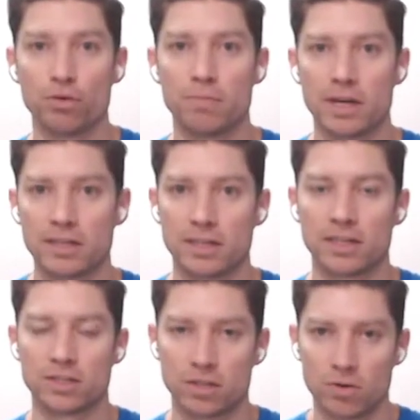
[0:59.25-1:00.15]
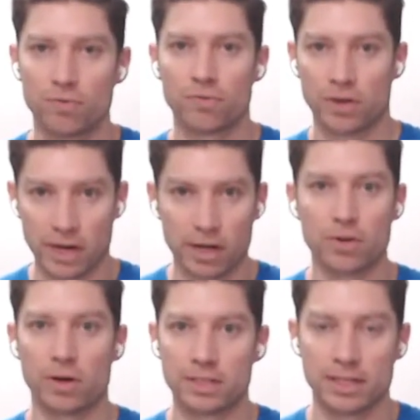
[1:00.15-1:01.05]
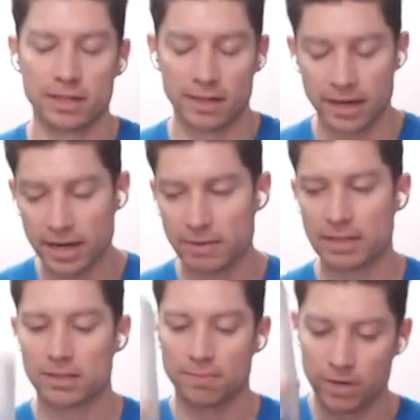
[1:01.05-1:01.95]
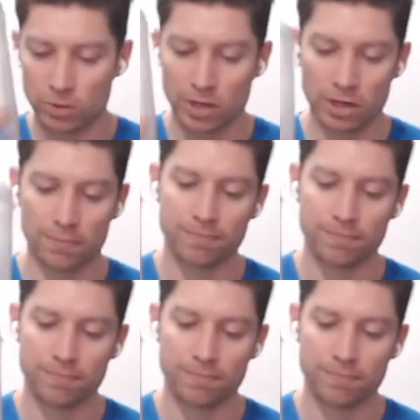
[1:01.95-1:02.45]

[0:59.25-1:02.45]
because it gets so freaking noisy. Anyways, here's what you do.